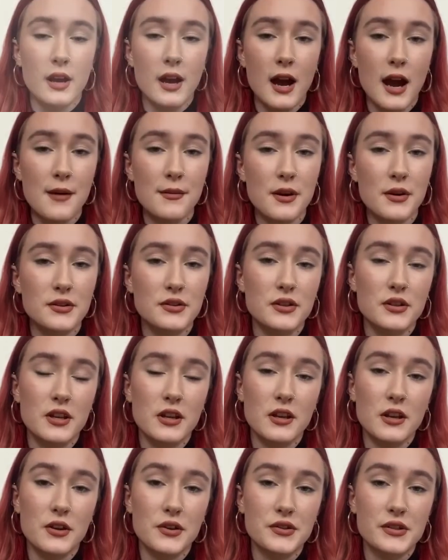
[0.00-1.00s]
I'm now
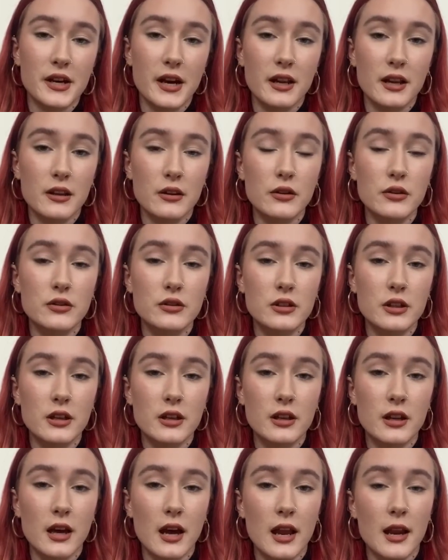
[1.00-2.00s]
studying ECL in
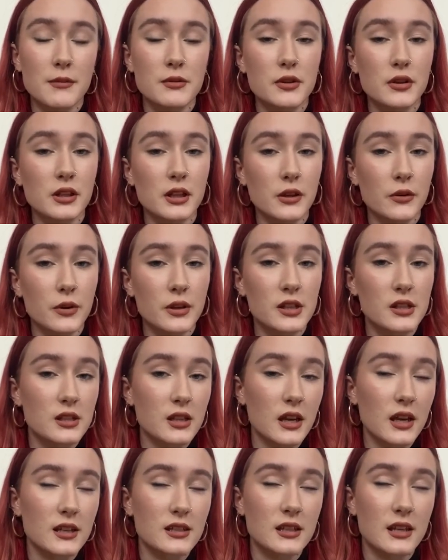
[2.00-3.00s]
London and I'm doing
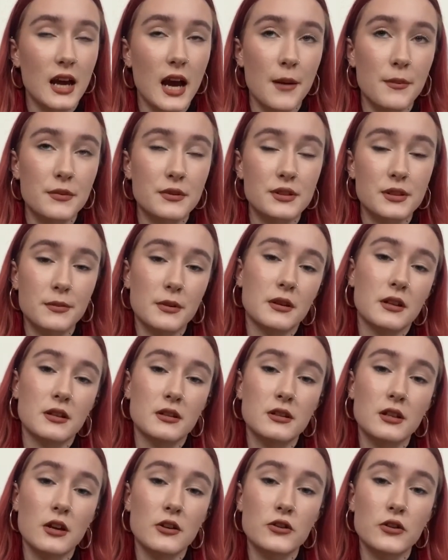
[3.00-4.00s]
linguistics, and it happens to be the
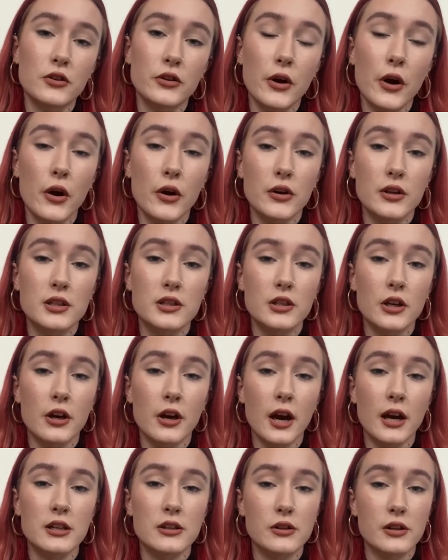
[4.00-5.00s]
international course, so
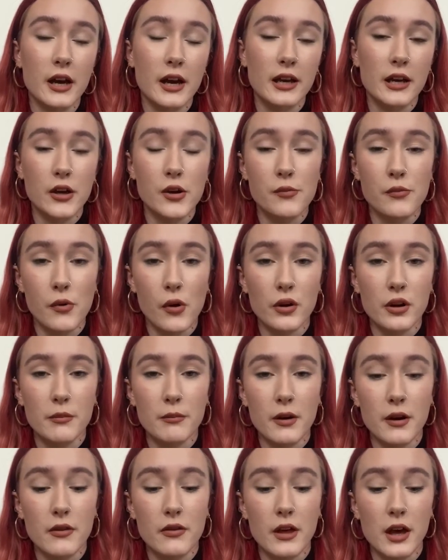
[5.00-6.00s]
I do get a year abroad in
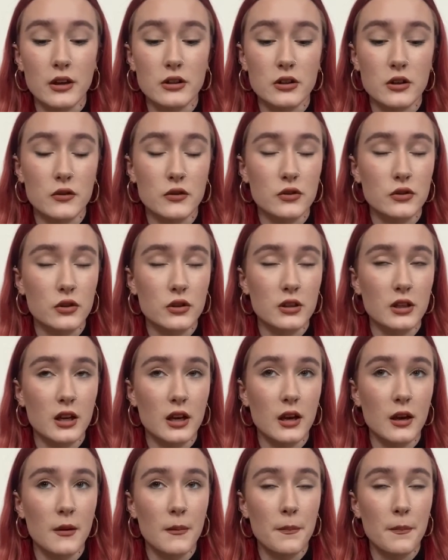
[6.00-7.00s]
my third year of study.